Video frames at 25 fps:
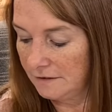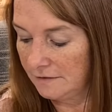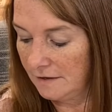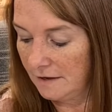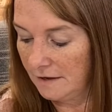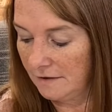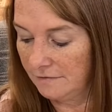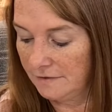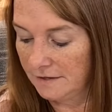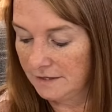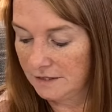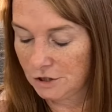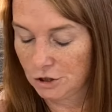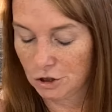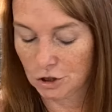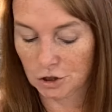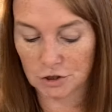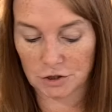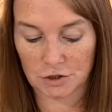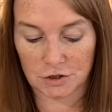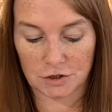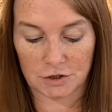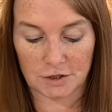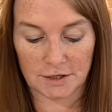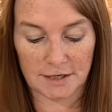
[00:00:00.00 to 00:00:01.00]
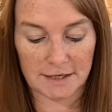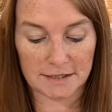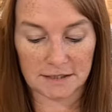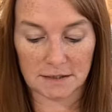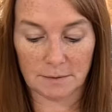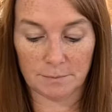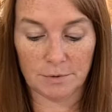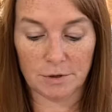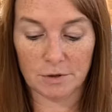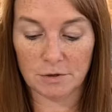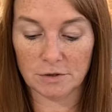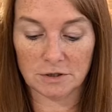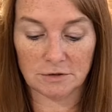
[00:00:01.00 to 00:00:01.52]
this just, it's a
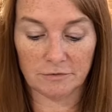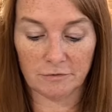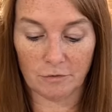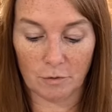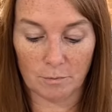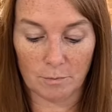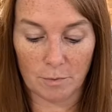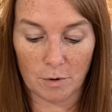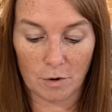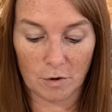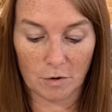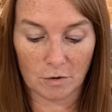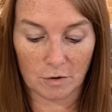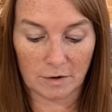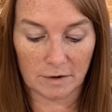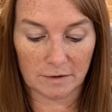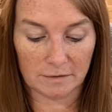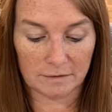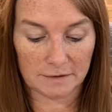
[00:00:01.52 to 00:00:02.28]
beautiful book.